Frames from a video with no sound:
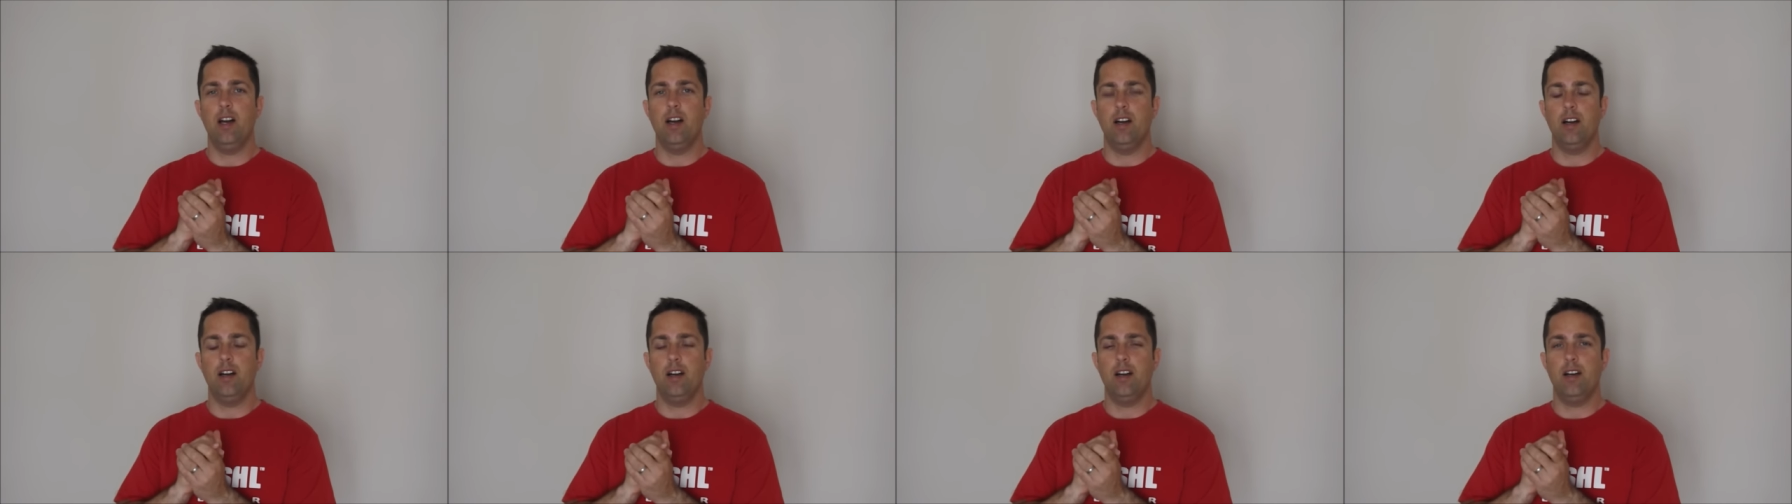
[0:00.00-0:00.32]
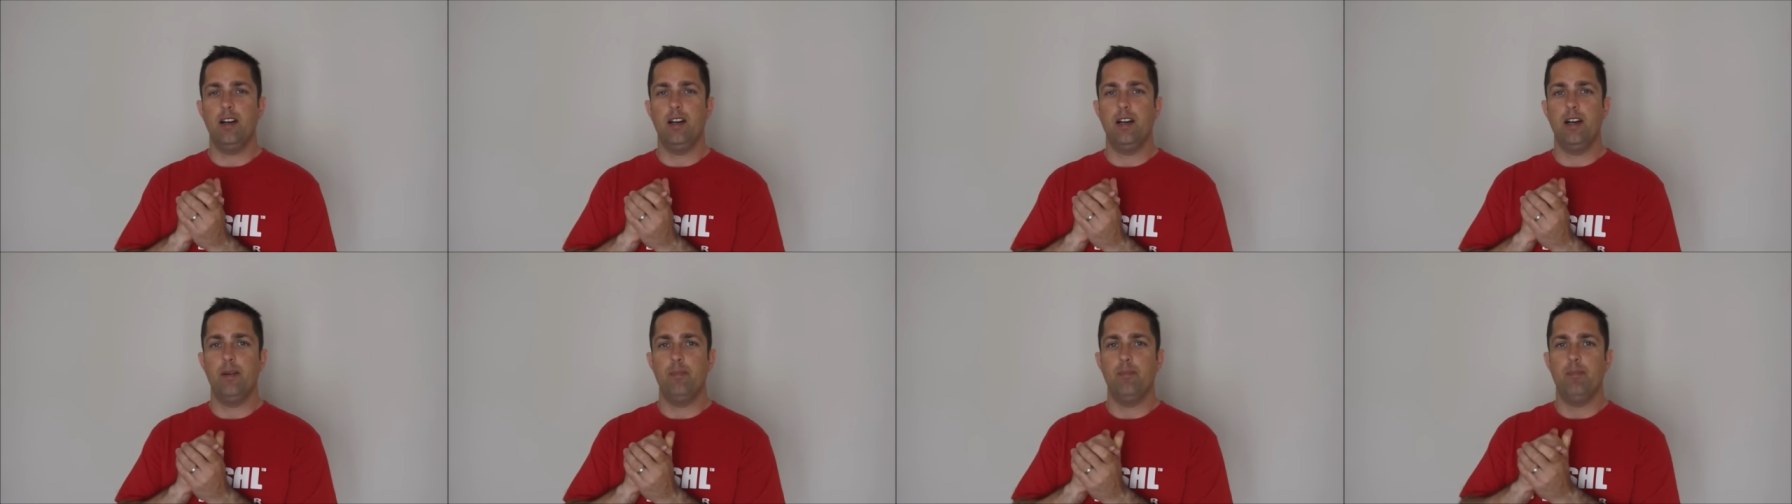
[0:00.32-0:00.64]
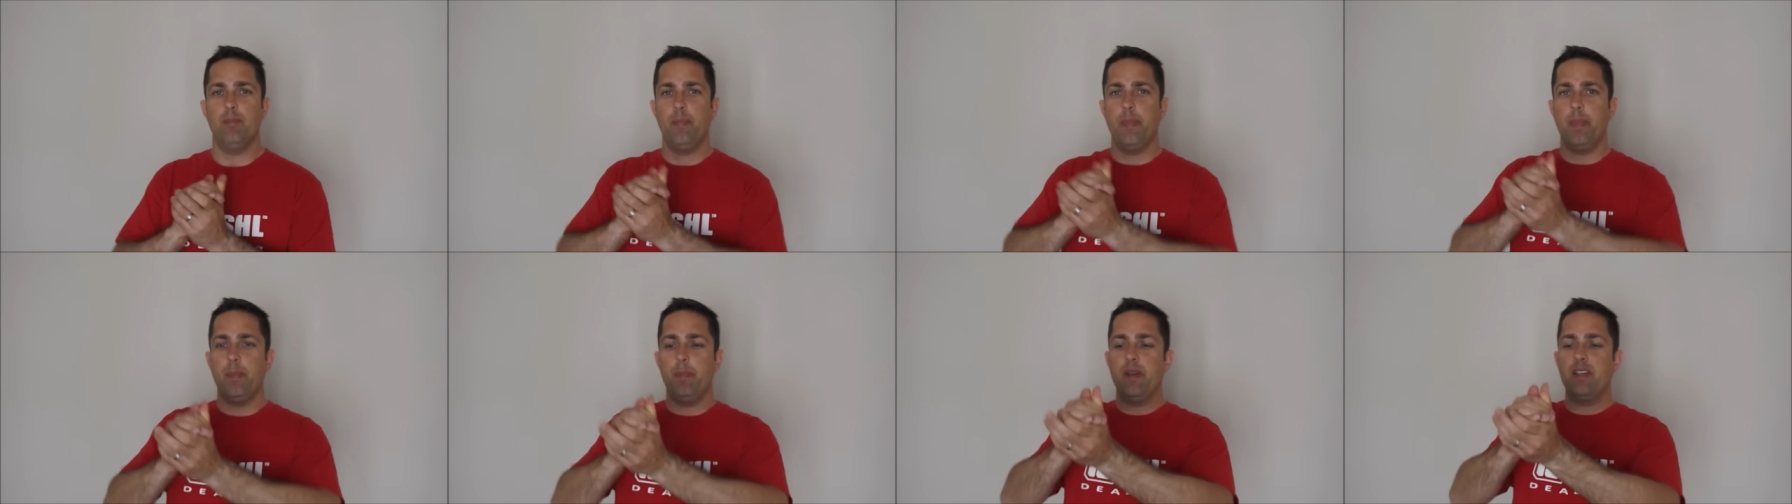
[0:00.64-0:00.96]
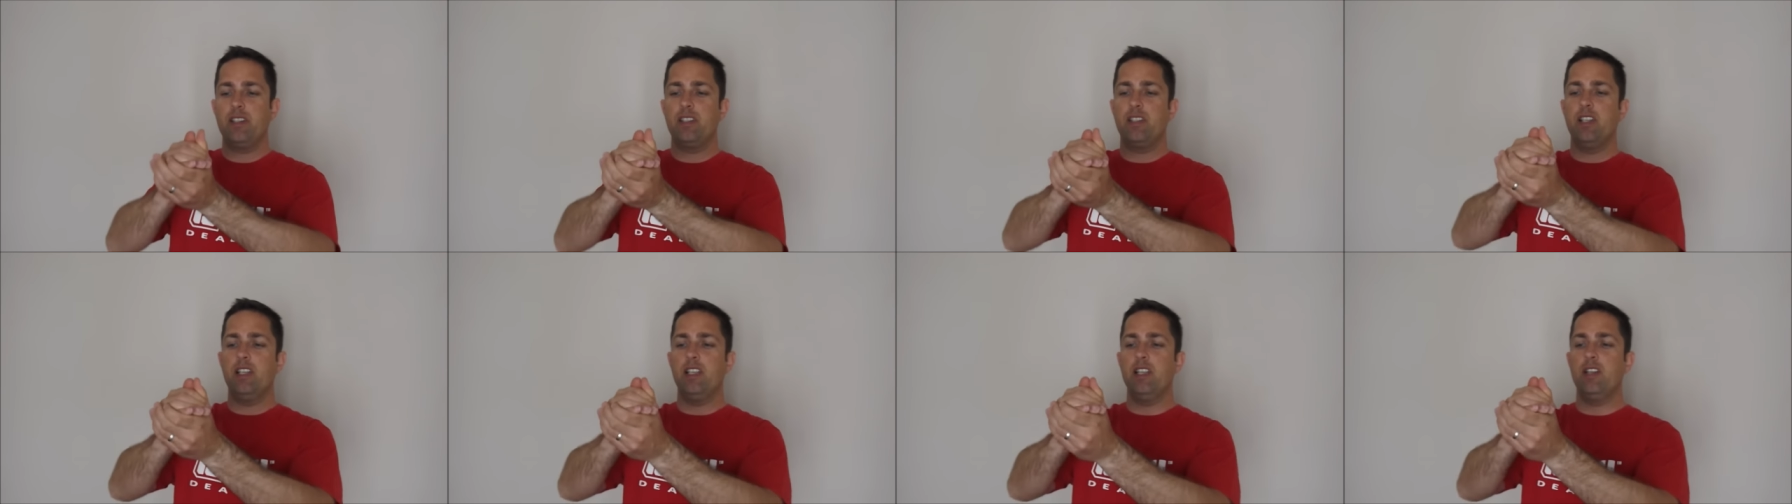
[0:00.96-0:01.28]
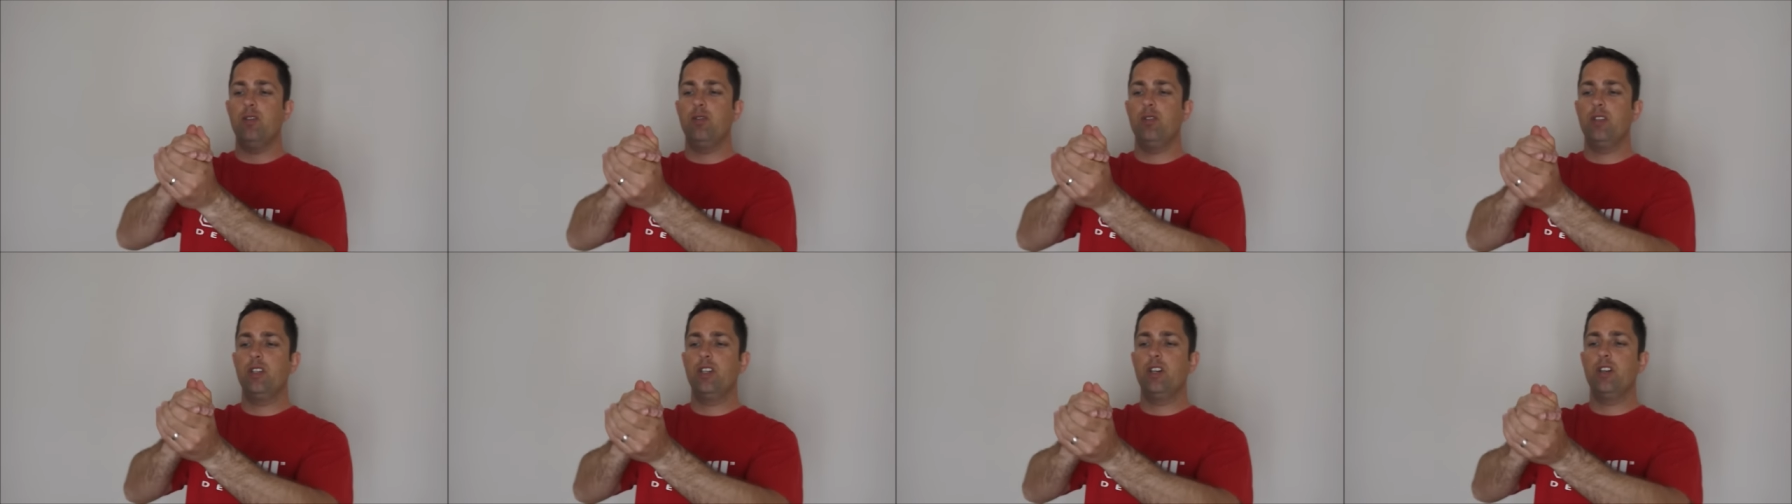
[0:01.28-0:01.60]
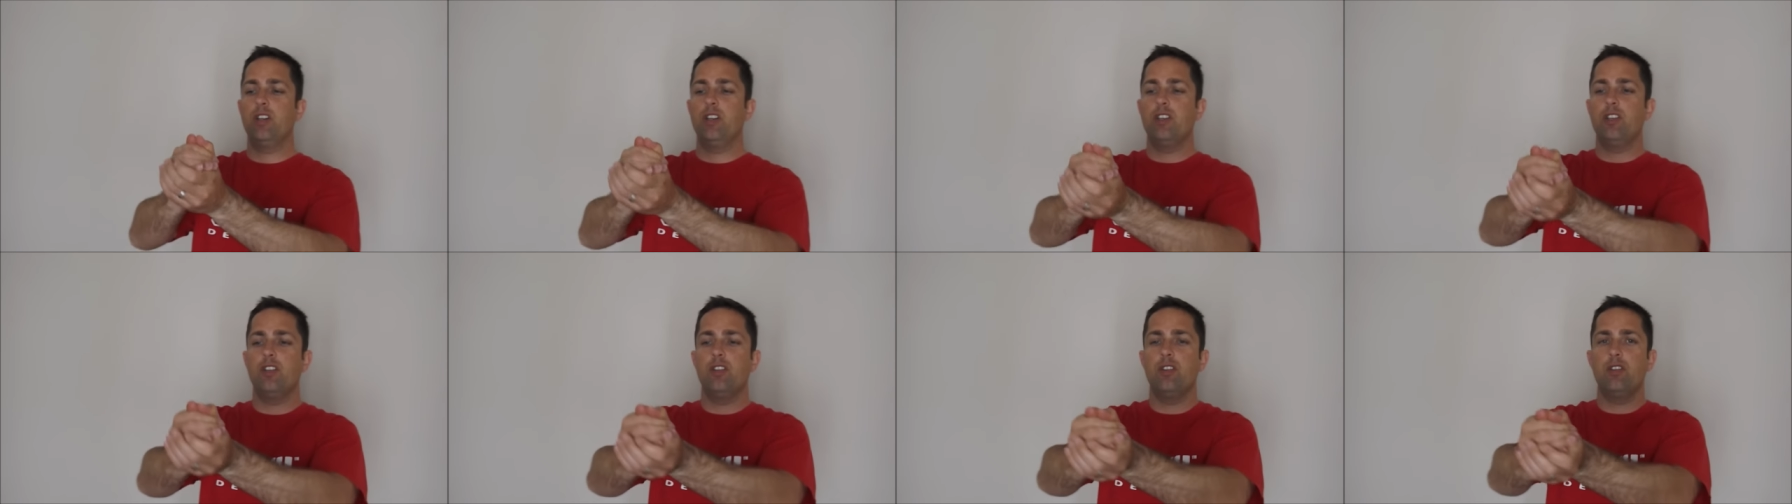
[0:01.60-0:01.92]
Um, basically all you
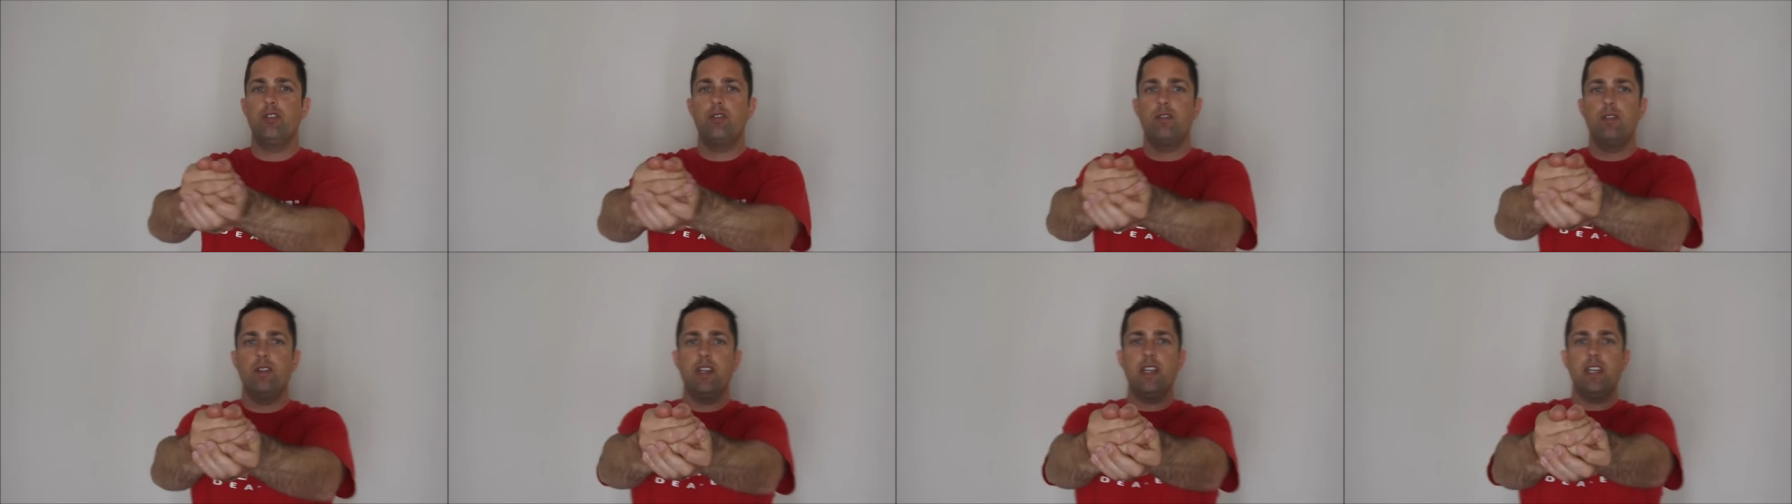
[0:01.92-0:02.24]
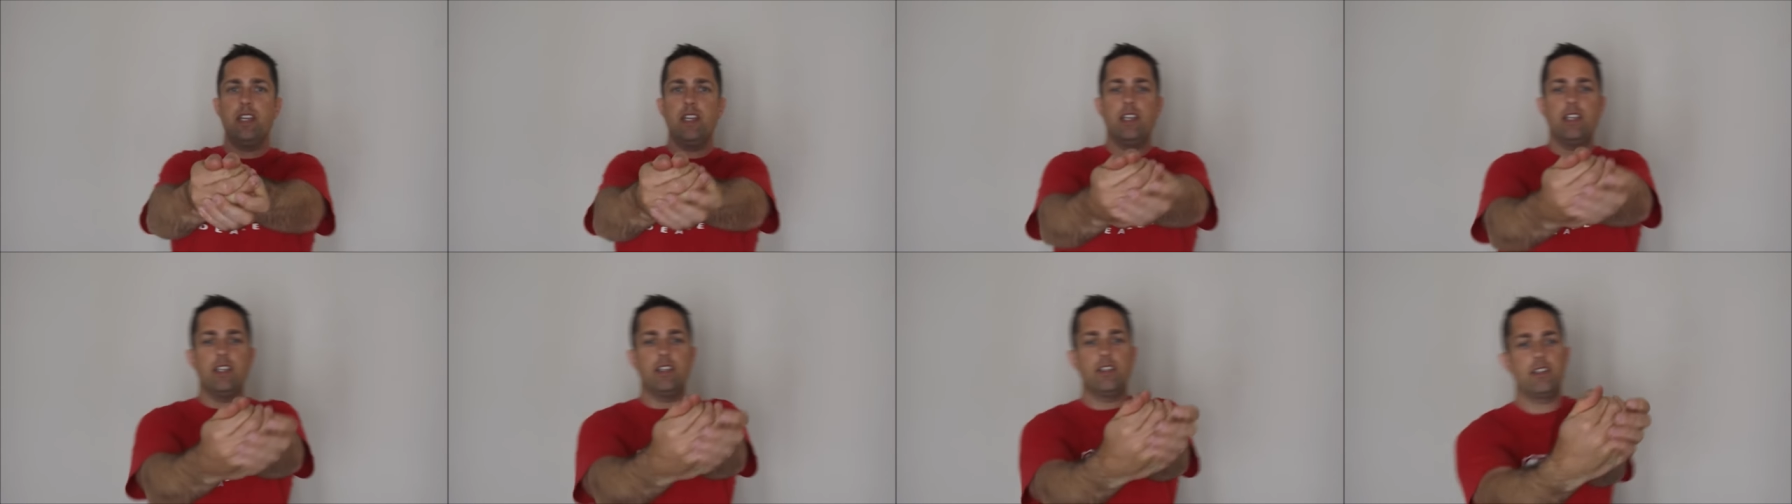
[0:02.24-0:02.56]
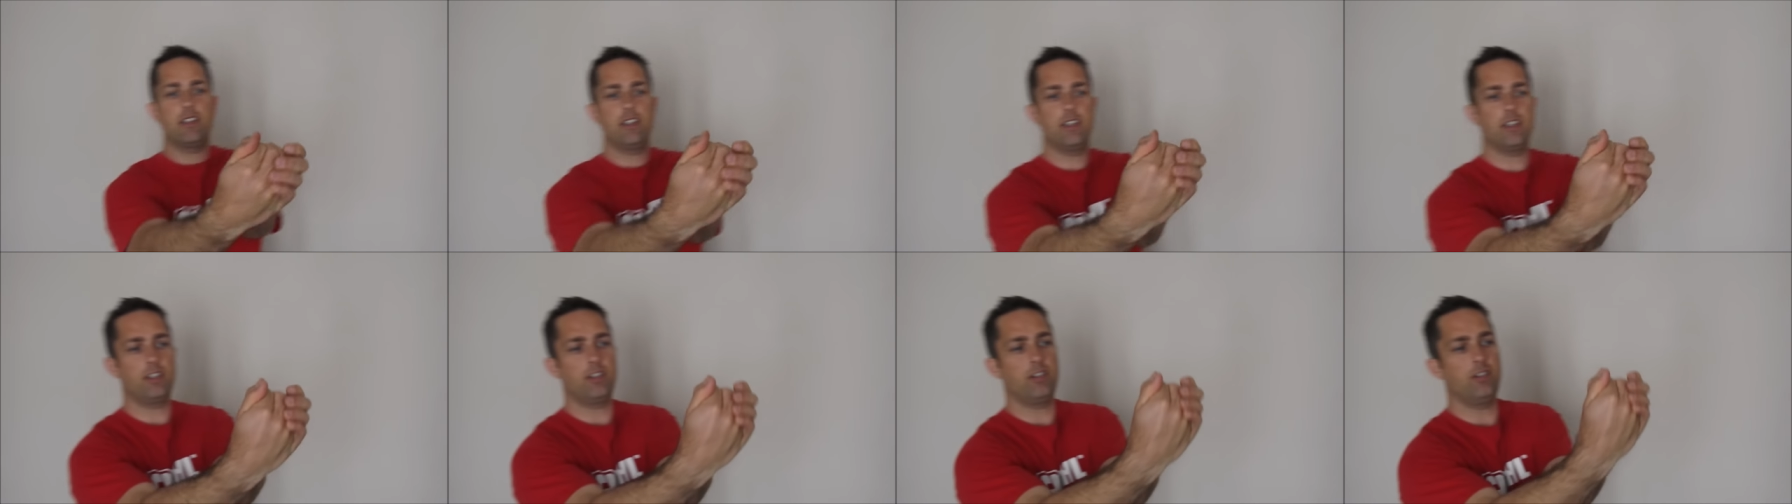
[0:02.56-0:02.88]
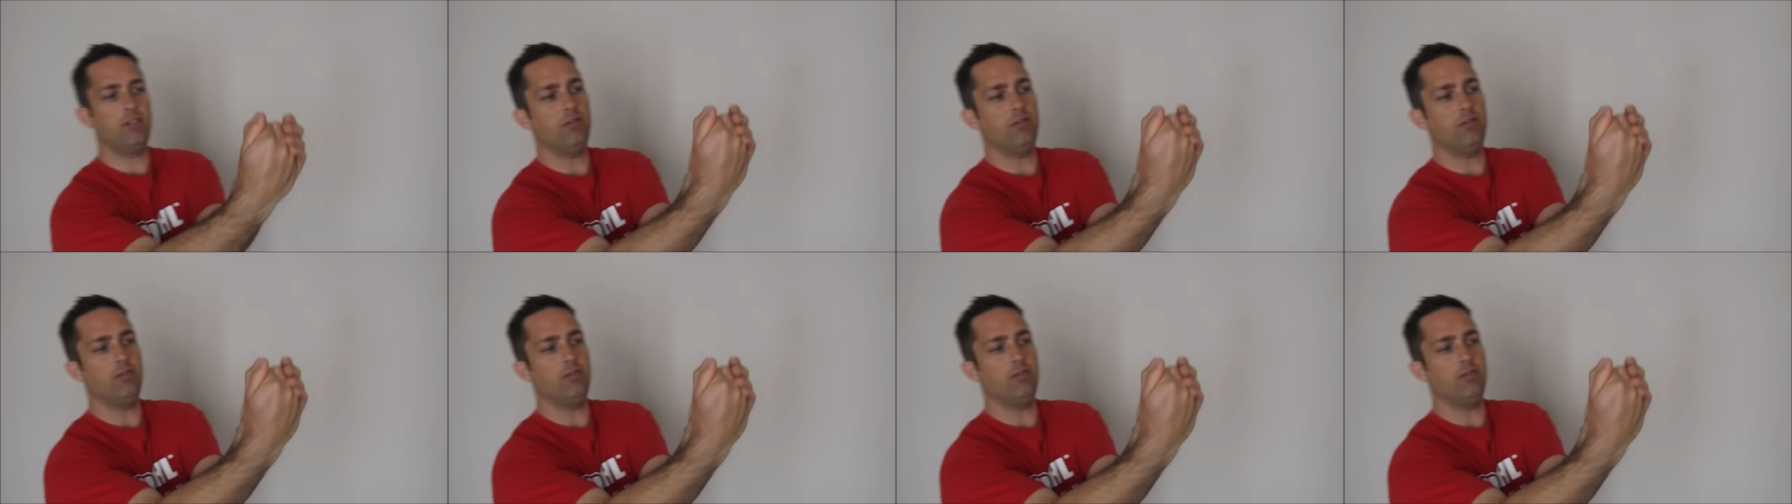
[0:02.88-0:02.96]
got to do is